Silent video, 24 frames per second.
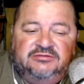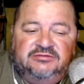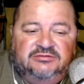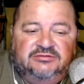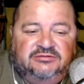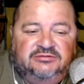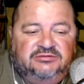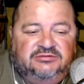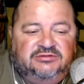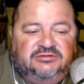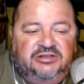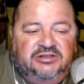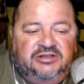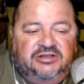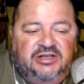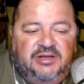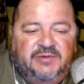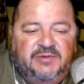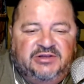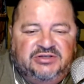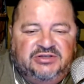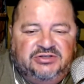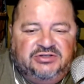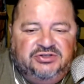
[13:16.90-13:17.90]
The thing about
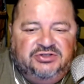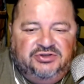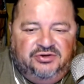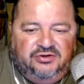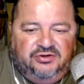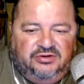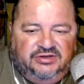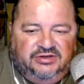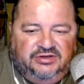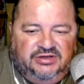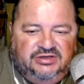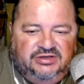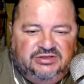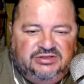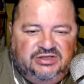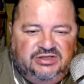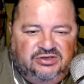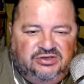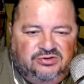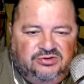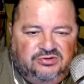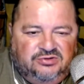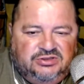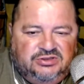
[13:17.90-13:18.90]
this journaling is that
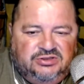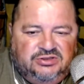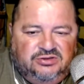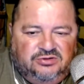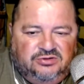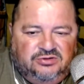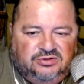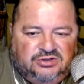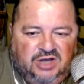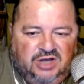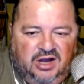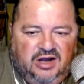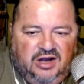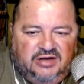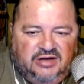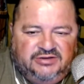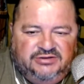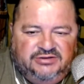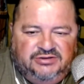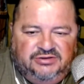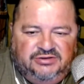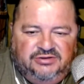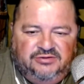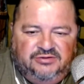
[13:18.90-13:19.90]
you talk
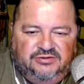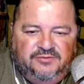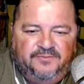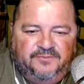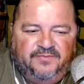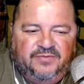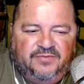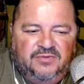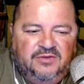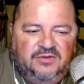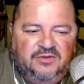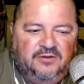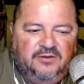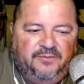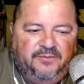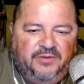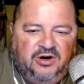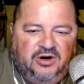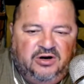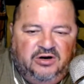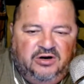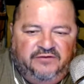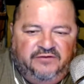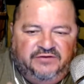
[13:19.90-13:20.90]
to the
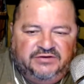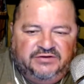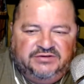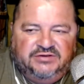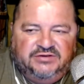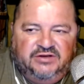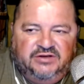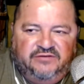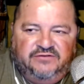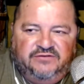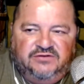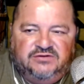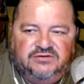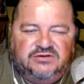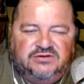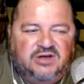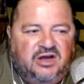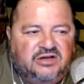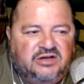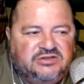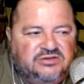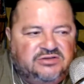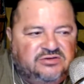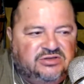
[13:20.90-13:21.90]
part of yourself. You talk
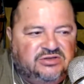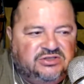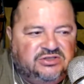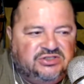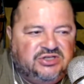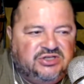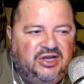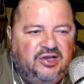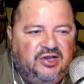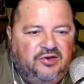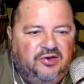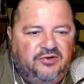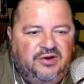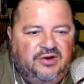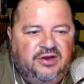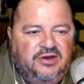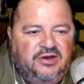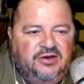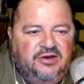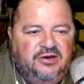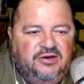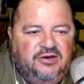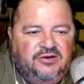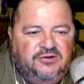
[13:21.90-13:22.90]
to the child
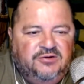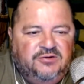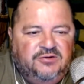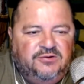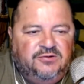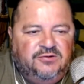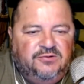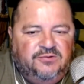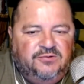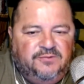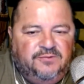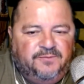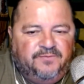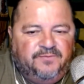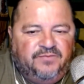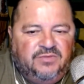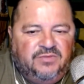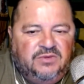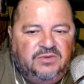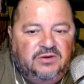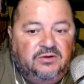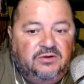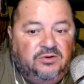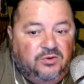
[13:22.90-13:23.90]
who
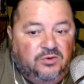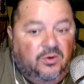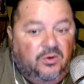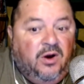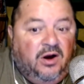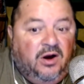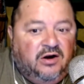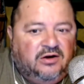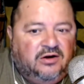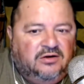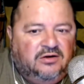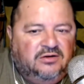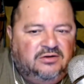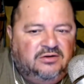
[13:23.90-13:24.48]
you are.